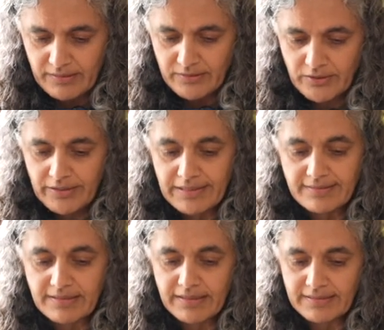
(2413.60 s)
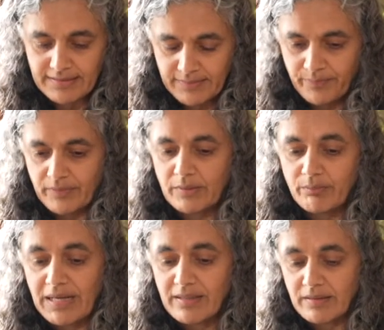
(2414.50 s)
So he says,
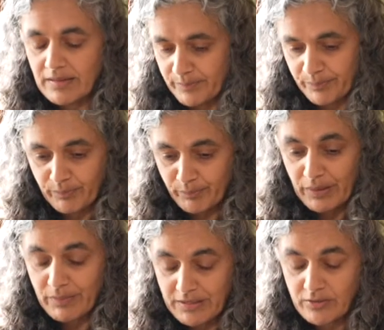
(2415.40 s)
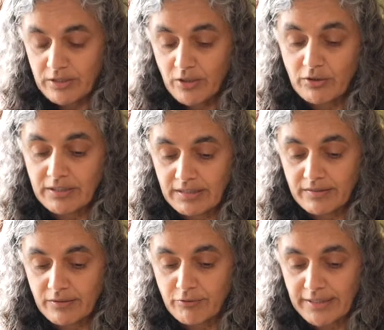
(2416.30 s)
Paramahansa
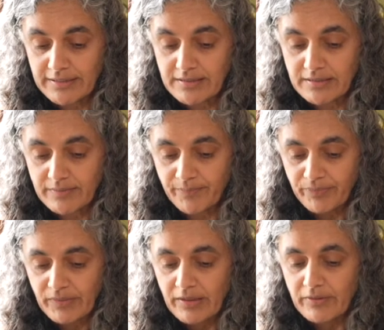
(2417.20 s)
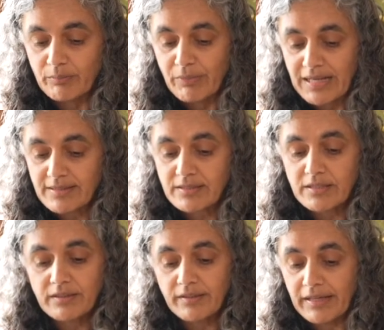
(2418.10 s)
Yogananda writes, the
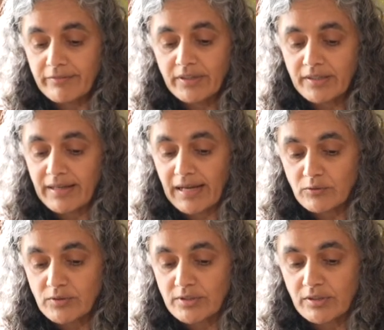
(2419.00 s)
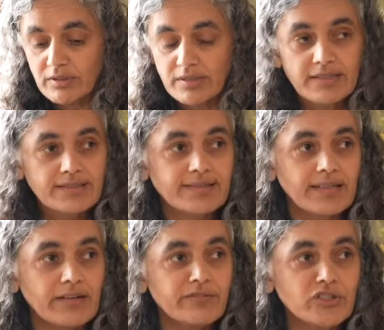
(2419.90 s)
master never counseled
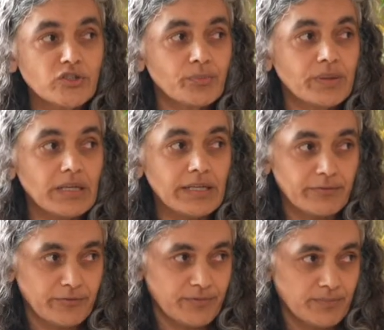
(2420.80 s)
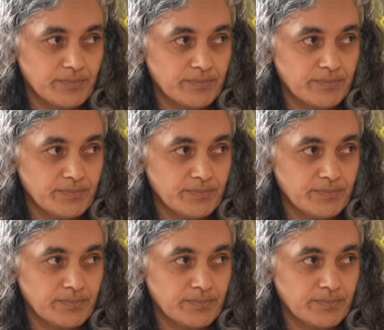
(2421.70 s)
slavish belief.